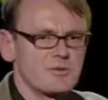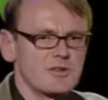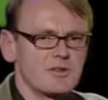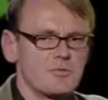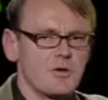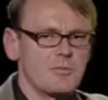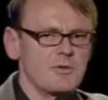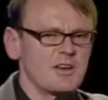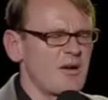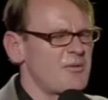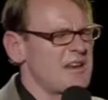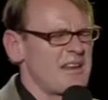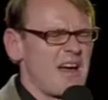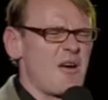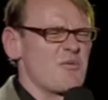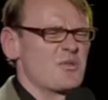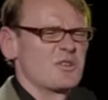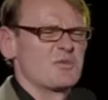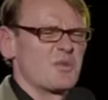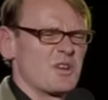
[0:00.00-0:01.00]
with a woman. I
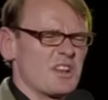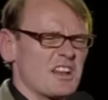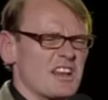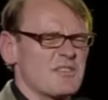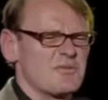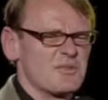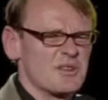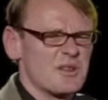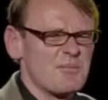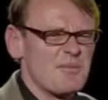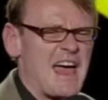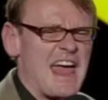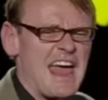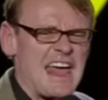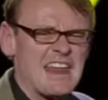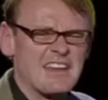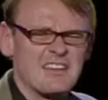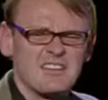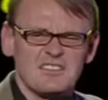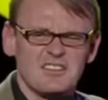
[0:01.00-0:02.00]
wouldn't want to live with a
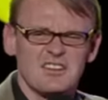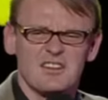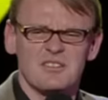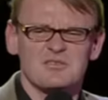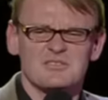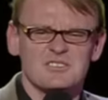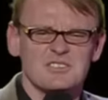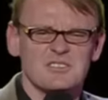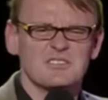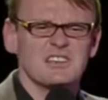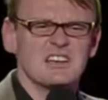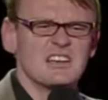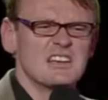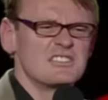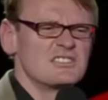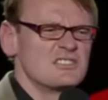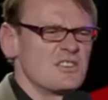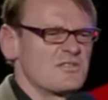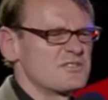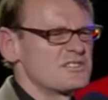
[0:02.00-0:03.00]
man, you know.
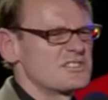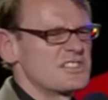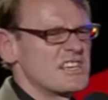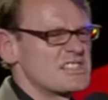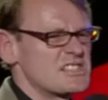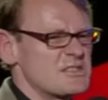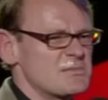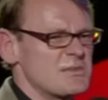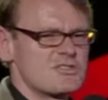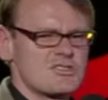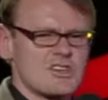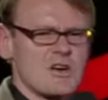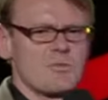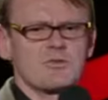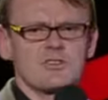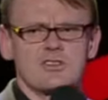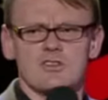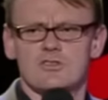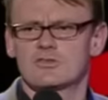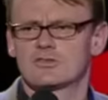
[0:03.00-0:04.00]
She often says to me, the trouble
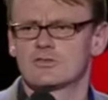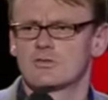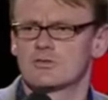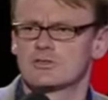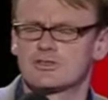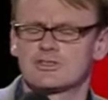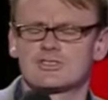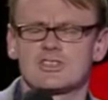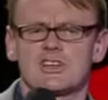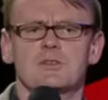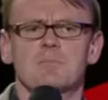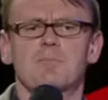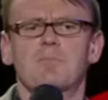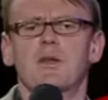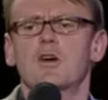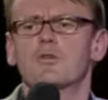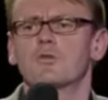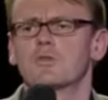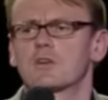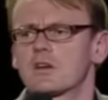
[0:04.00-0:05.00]
with you, Sean, is you're such a
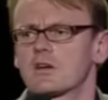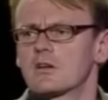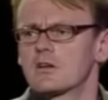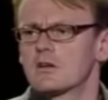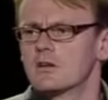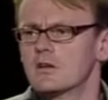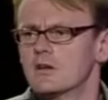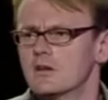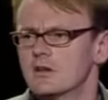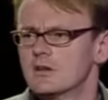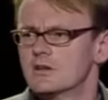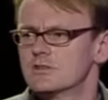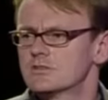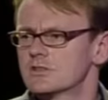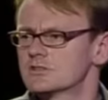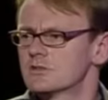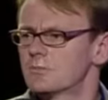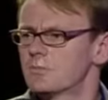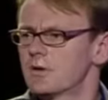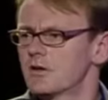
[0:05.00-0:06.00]
bloke. You're
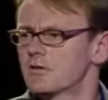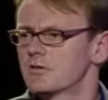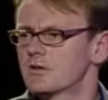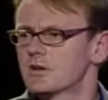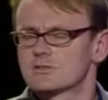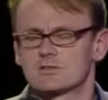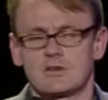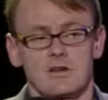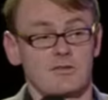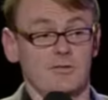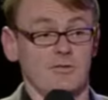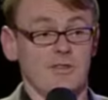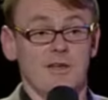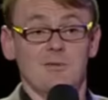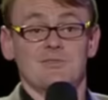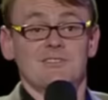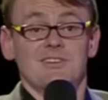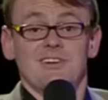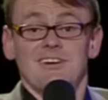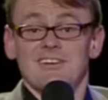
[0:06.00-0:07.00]
such a bloke. I said, I thought that
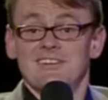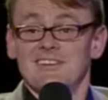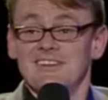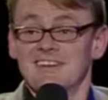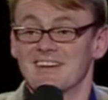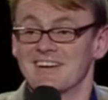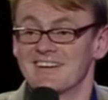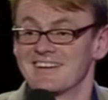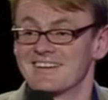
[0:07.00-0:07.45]
was the idea.